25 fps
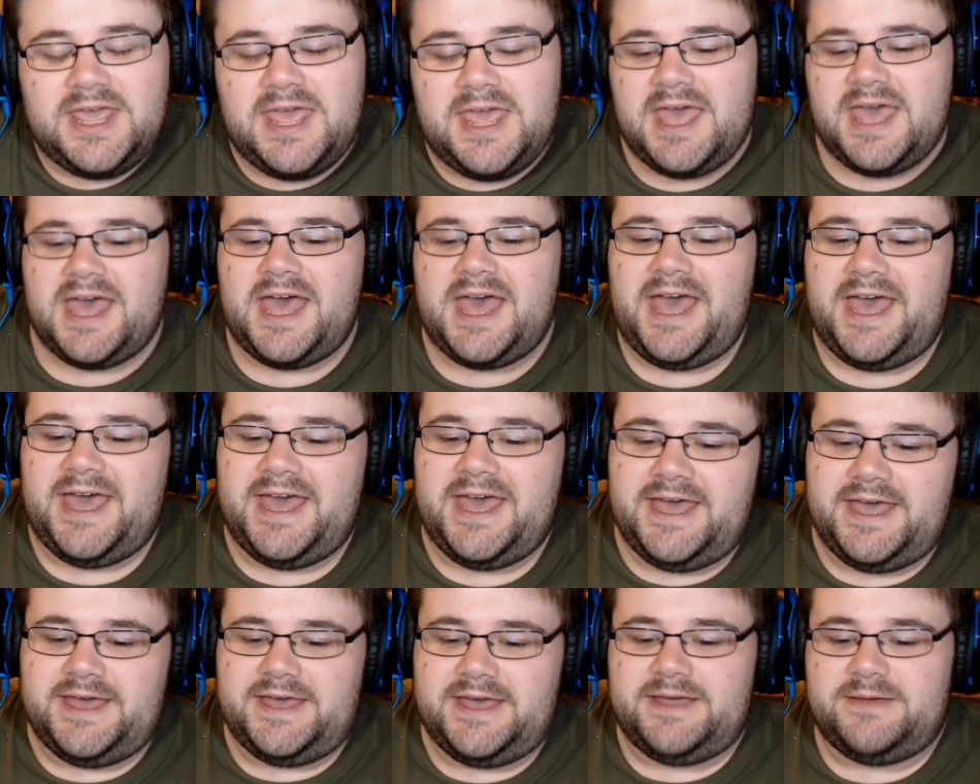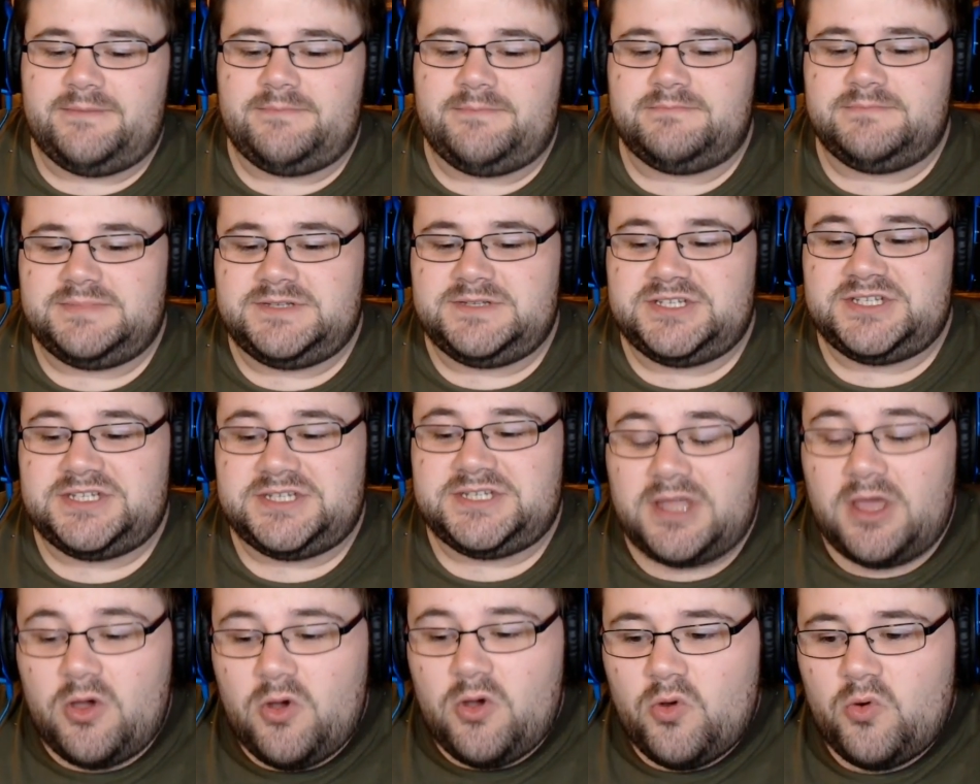
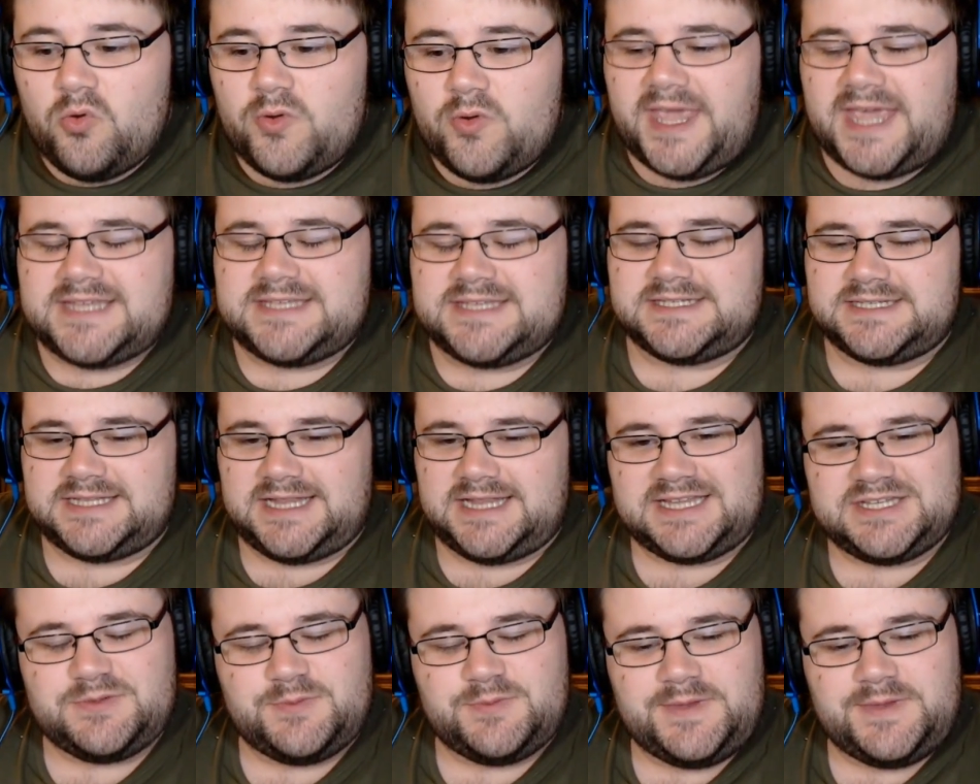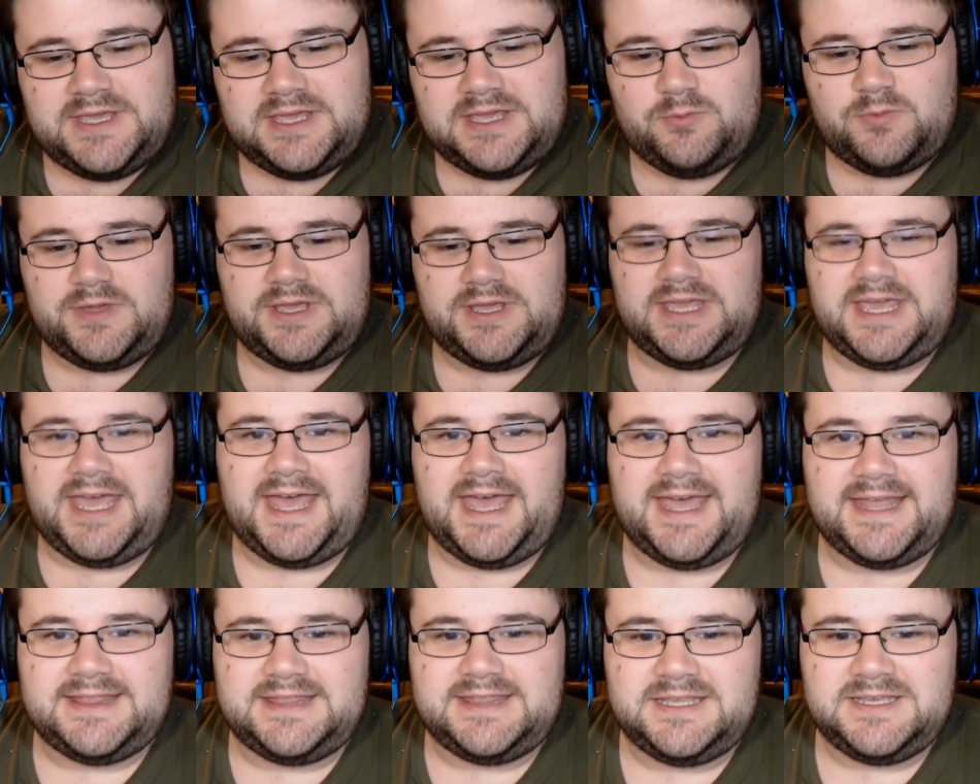So, yes, last week we
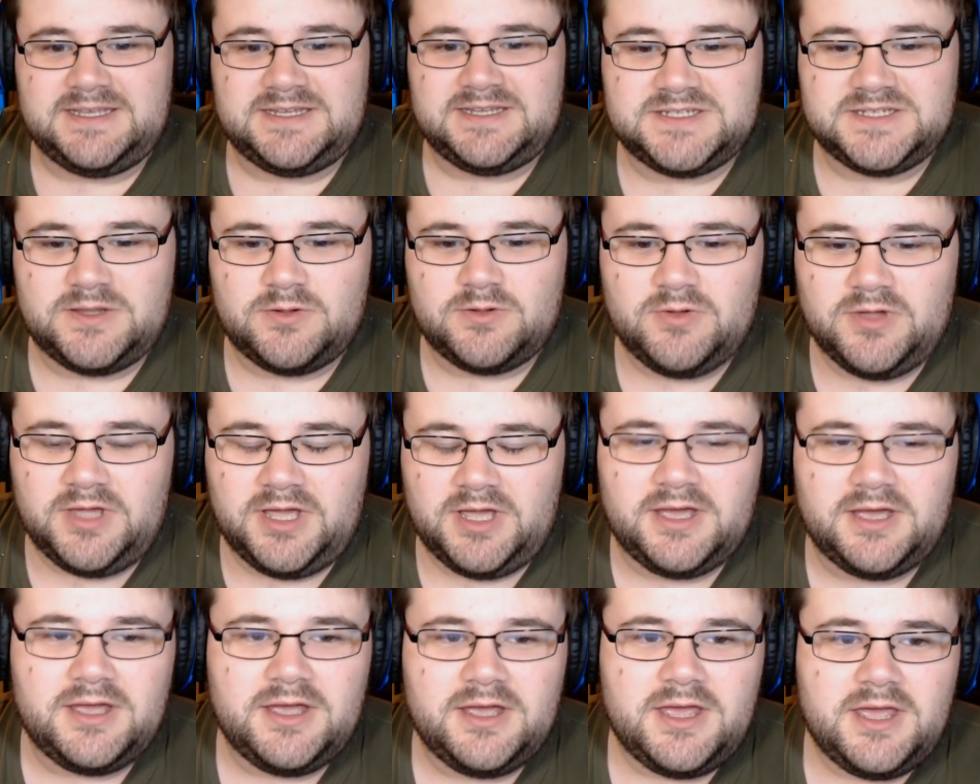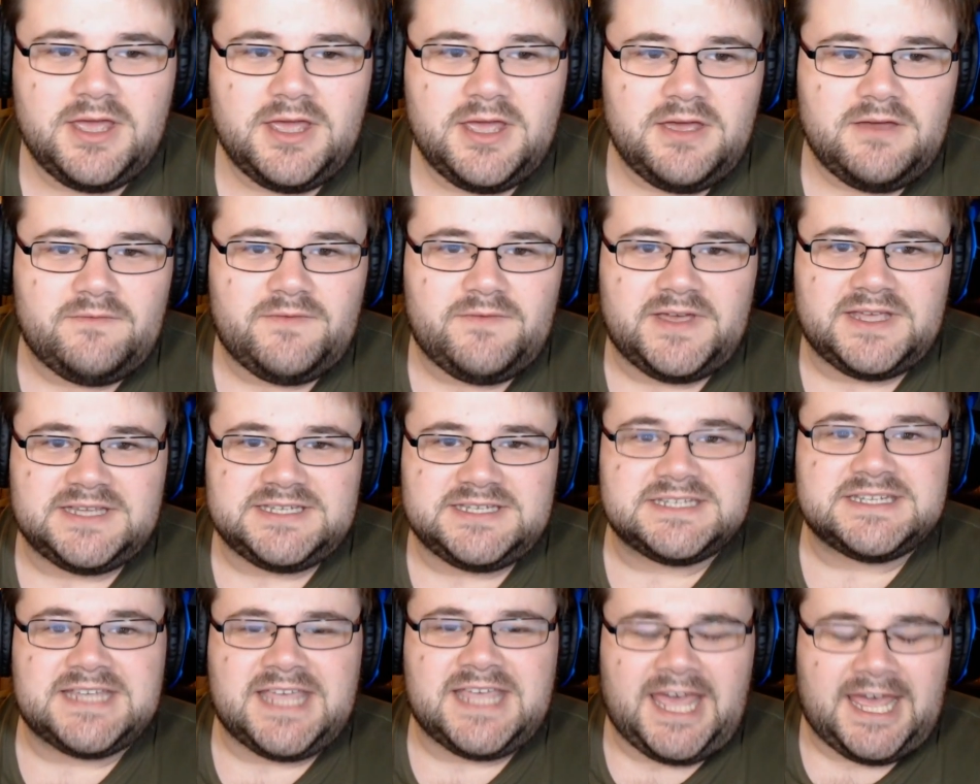had the Hisoka
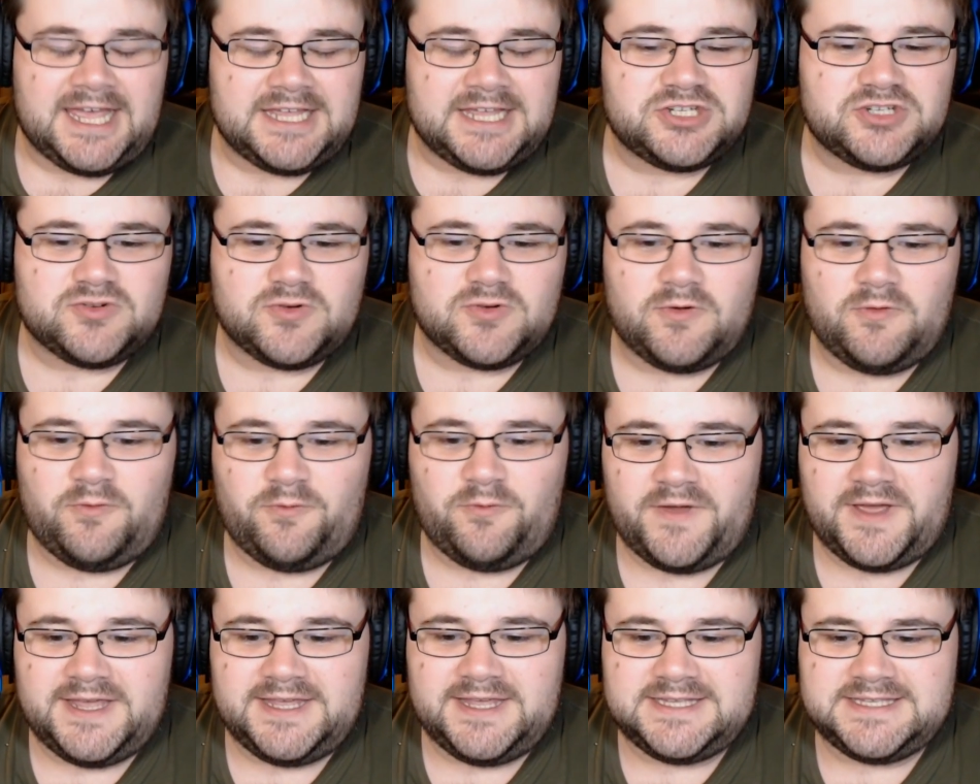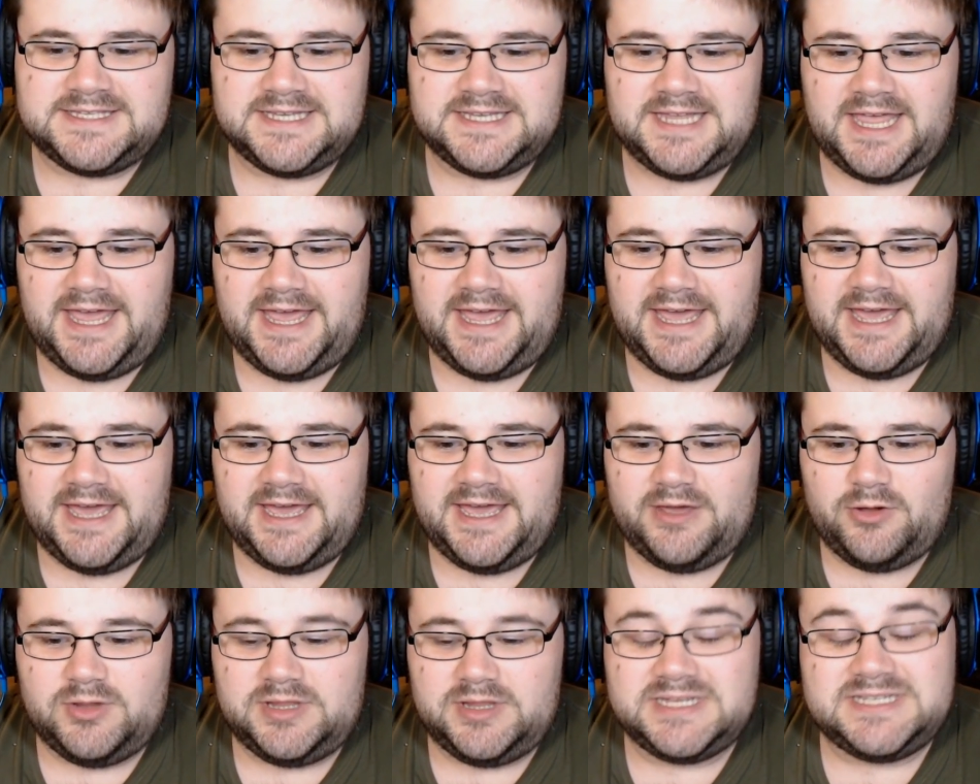versus Castro fight,
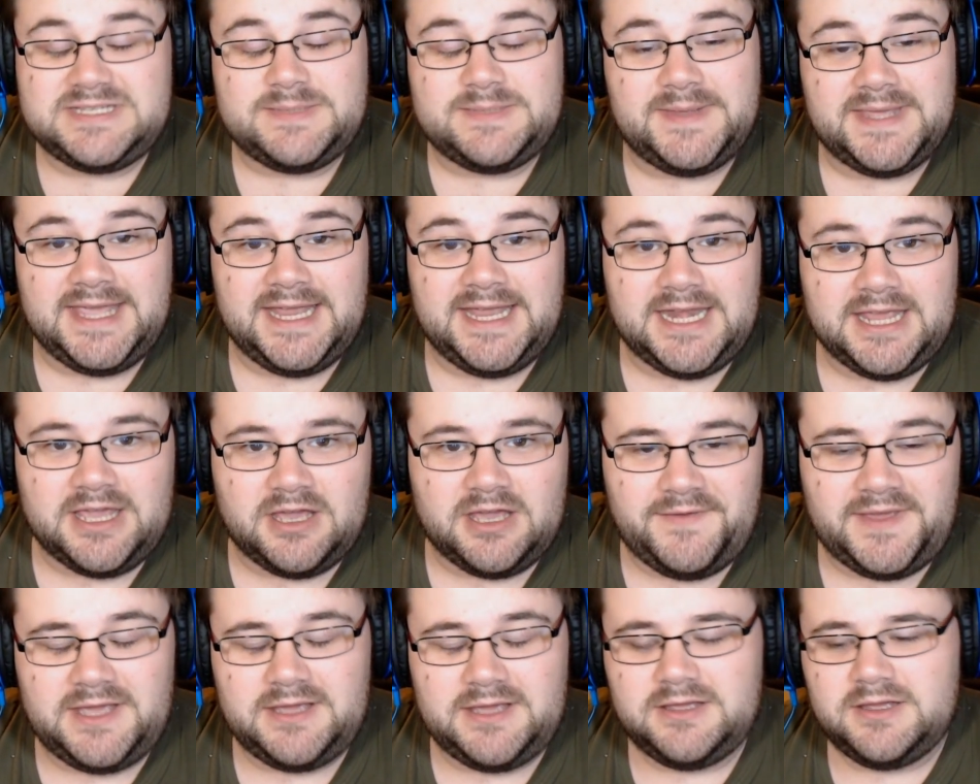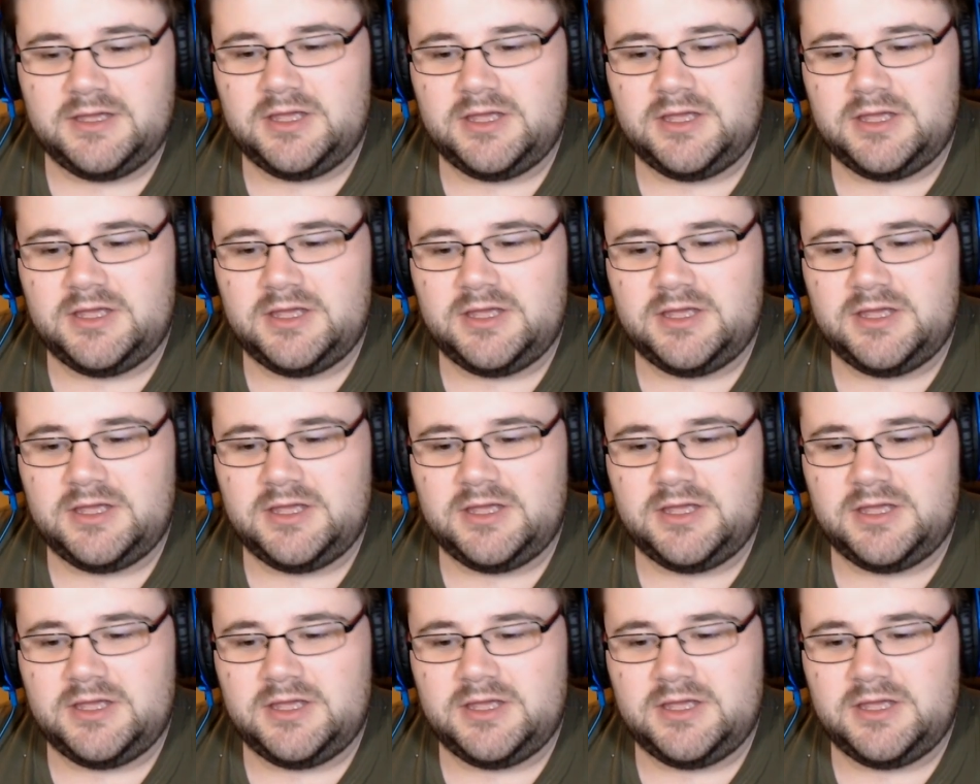at least the beginning of it,